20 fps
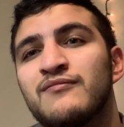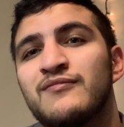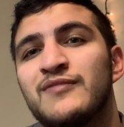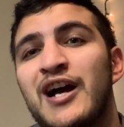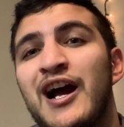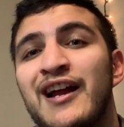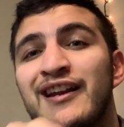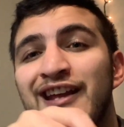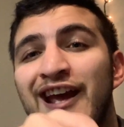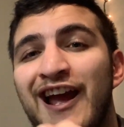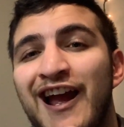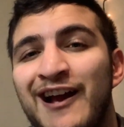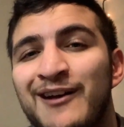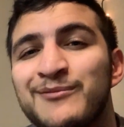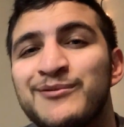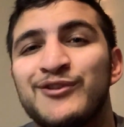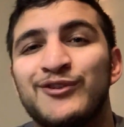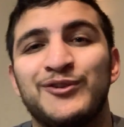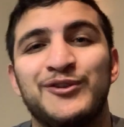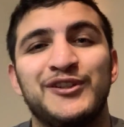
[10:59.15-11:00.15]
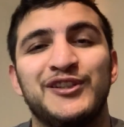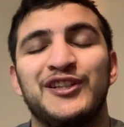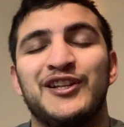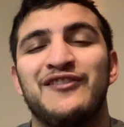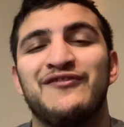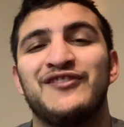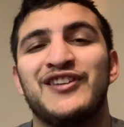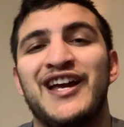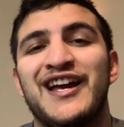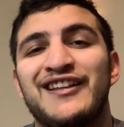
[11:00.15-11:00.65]
I'd absolutely
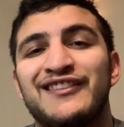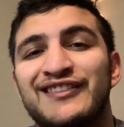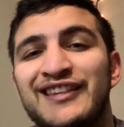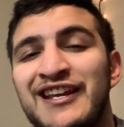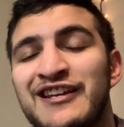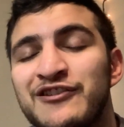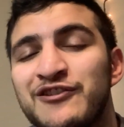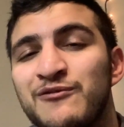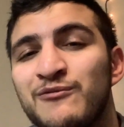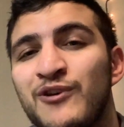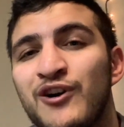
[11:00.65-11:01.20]
love that. Thank you